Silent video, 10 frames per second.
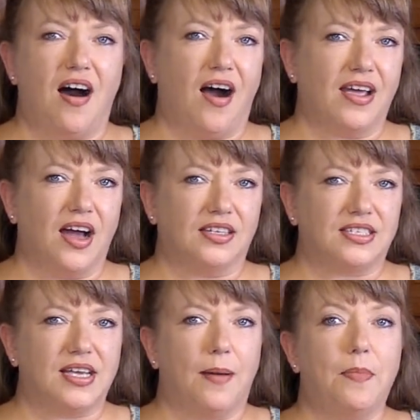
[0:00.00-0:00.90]
I got
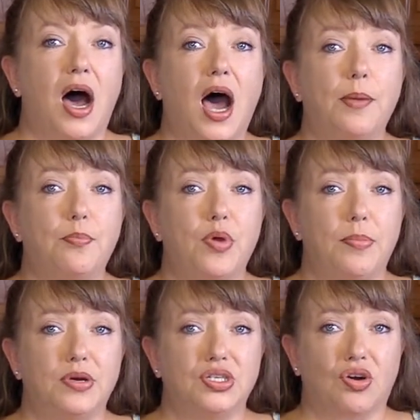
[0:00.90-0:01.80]
some hot
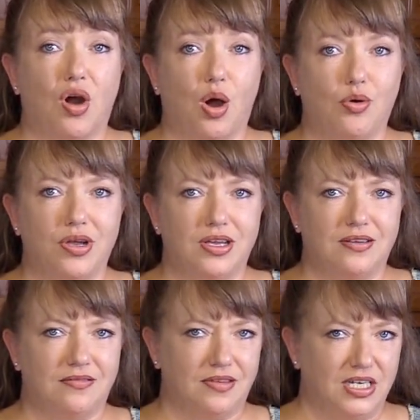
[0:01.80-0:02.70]
peppers
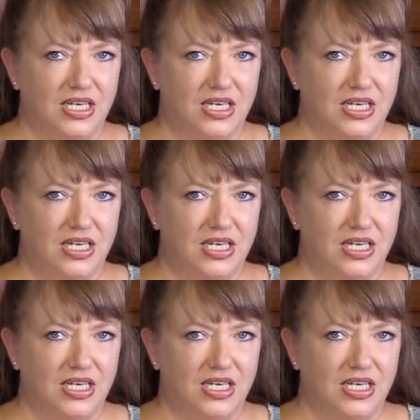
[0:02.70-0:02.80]
growing,